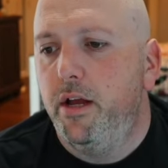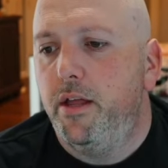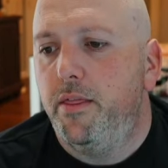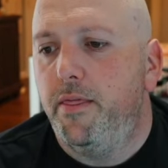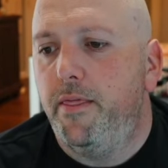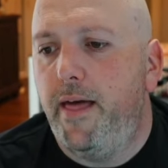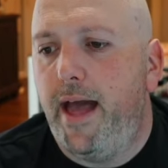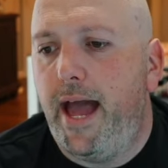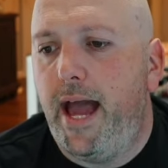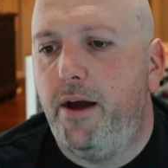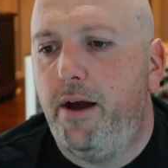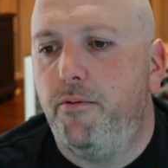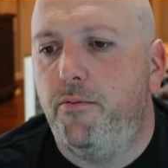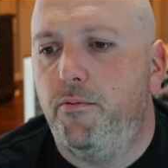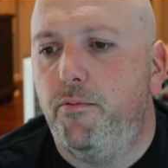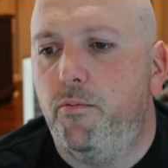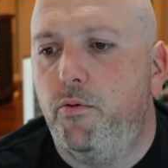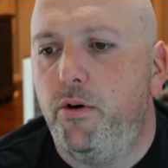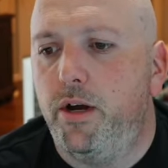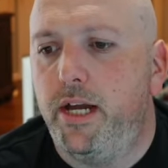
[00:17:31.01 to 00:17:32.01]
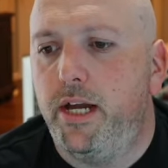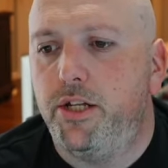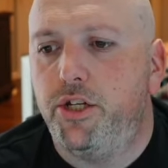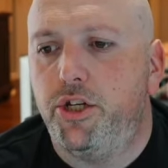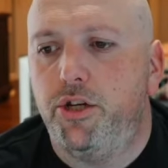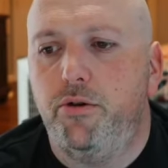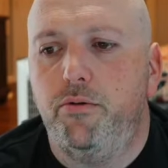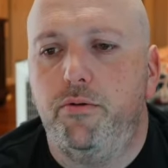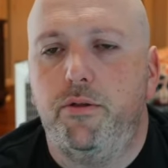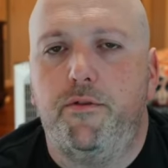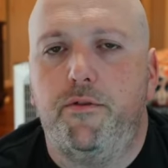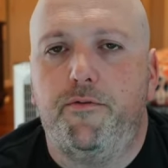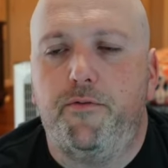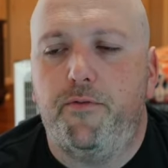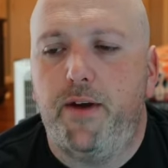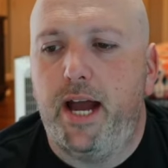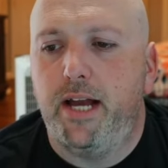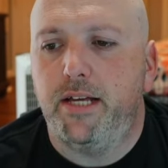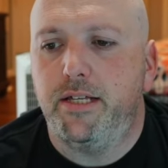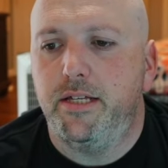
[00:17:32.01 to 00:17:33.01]
That will get you the
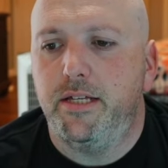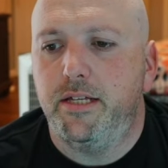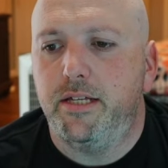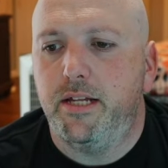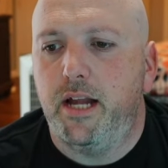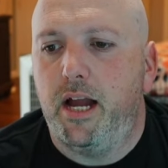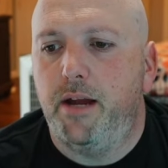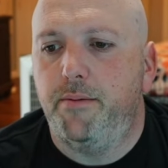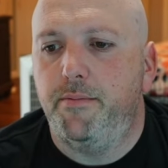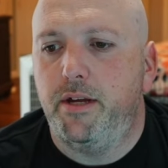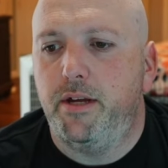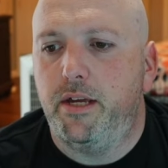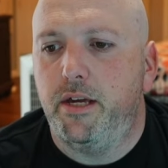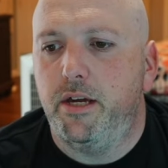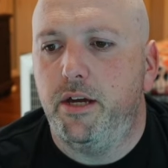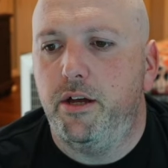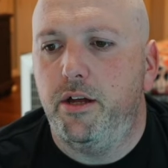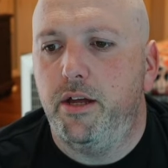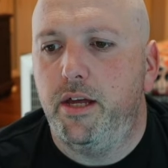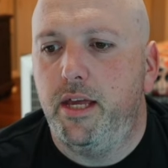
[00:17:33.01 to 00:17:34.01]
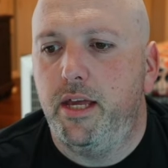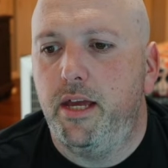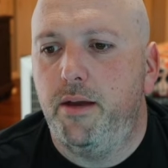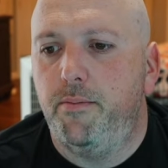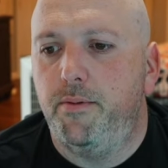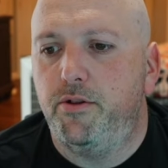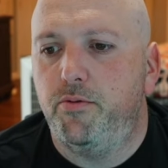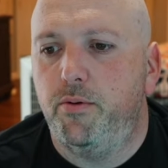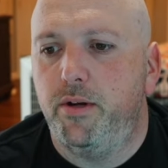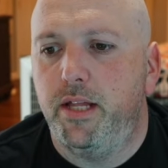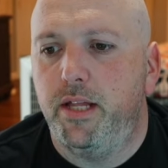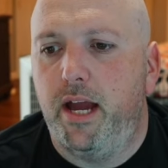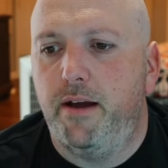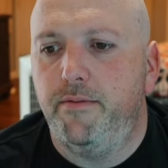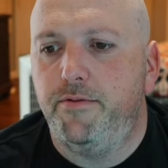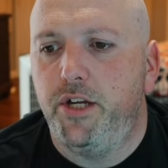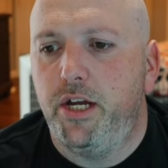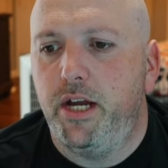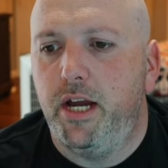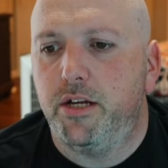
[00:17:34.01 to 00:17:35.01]
fastest time to kill. Between the
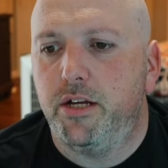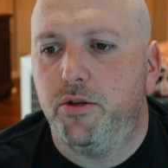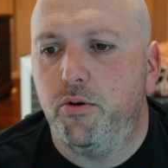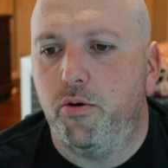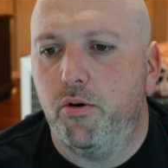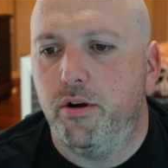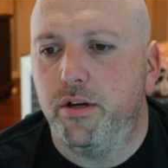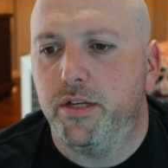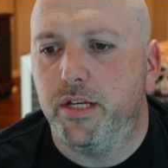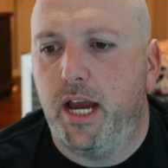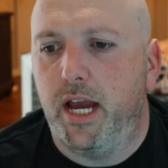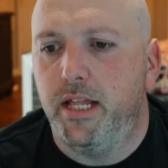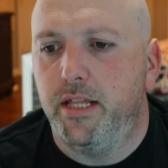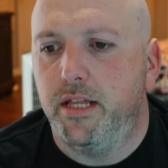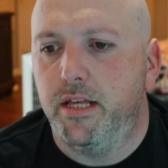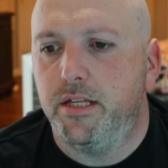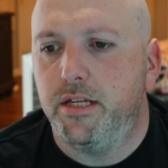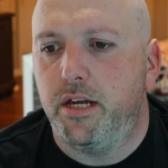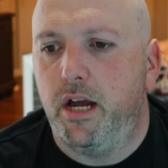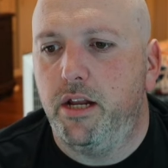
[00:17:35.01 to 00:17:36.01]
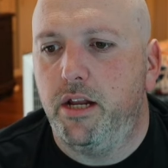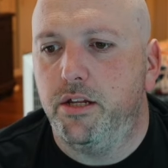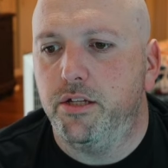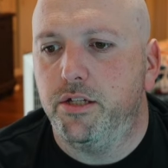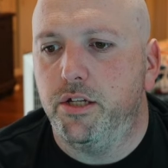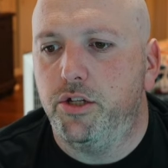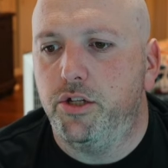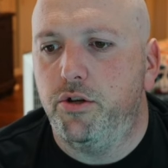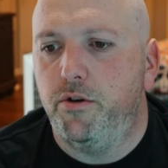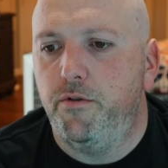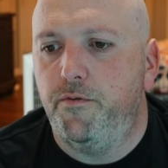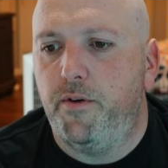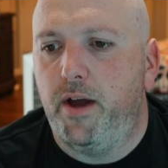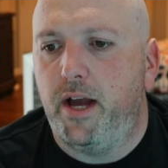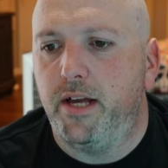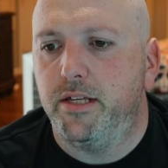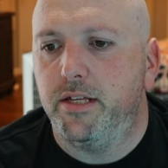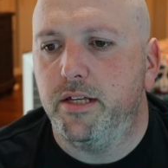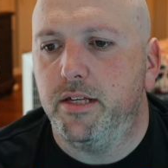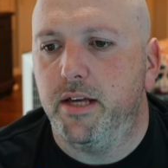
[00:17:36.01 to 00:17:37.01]
FJX Horus and this gun is the 2
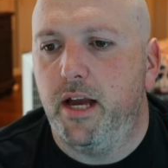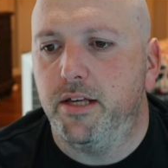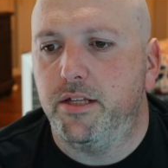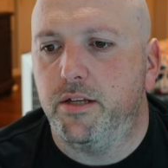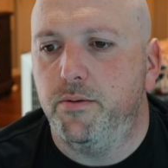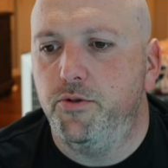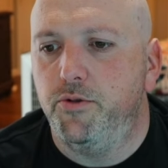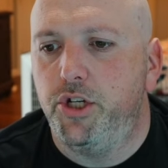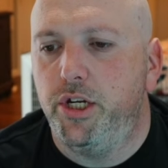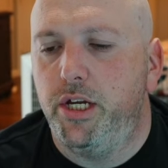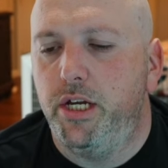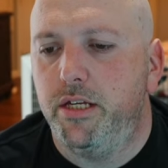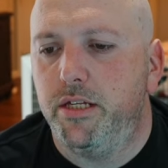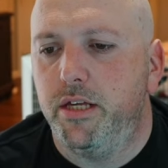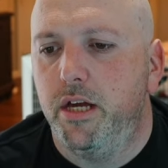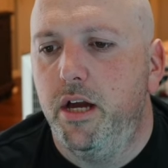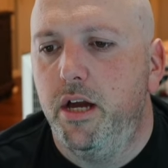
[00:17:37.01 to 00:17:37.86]
fastest SMGs.